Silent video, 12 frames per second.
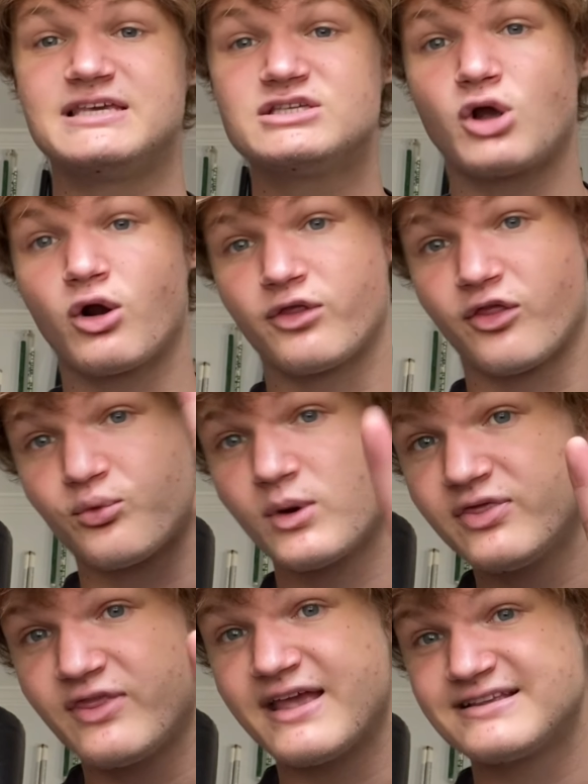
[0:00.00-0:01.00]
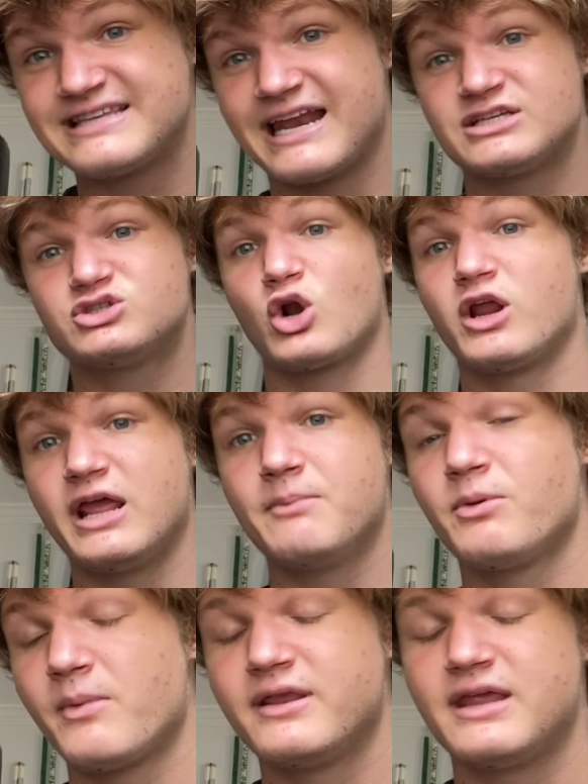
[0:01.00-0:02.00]
these are the 3 things that I started
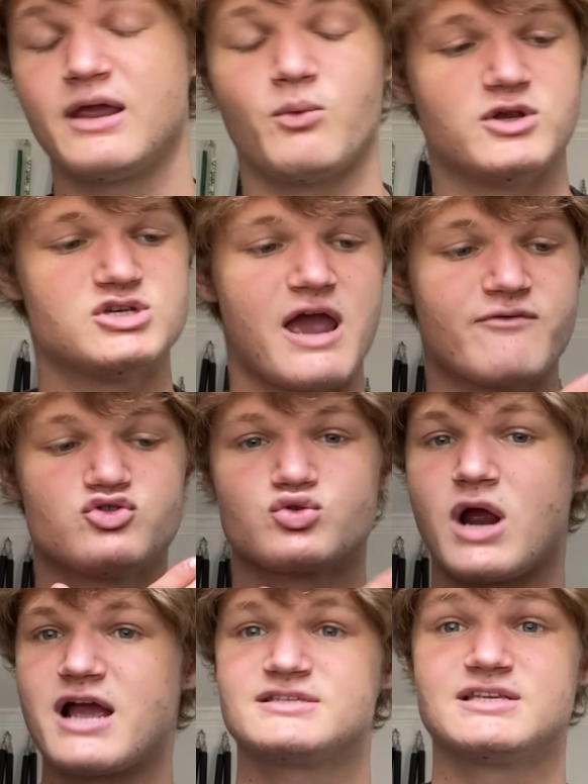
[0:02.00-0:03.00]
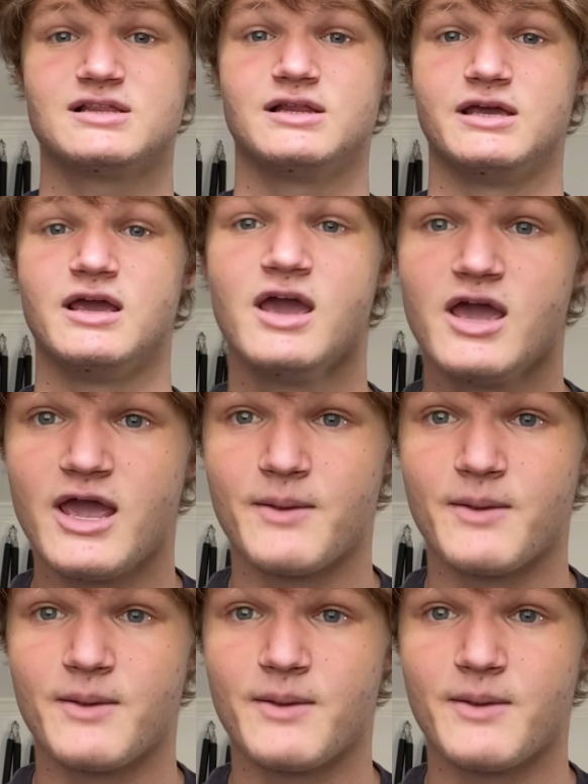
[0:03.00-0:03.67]
implementing which have drastically